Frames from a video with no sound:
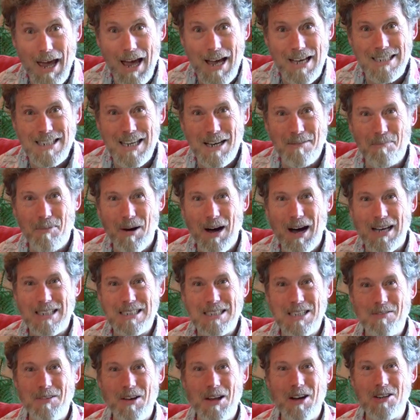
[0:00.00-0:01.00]
has a
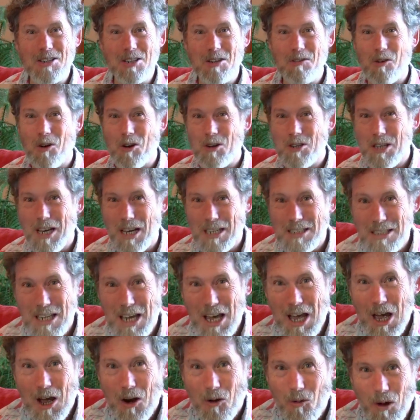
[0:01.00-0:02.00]
positive energy vortex
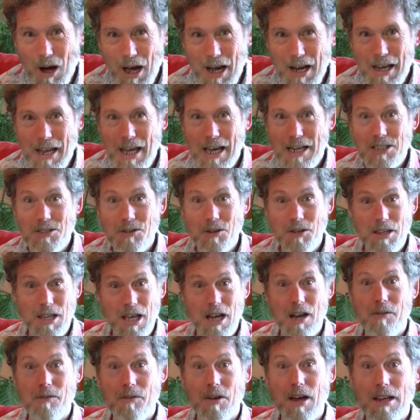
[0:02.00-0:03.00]
right next to it
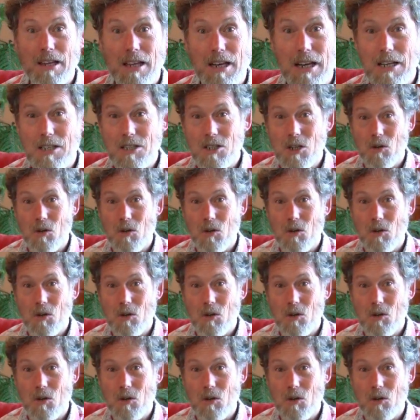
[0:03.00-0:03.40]
that affected its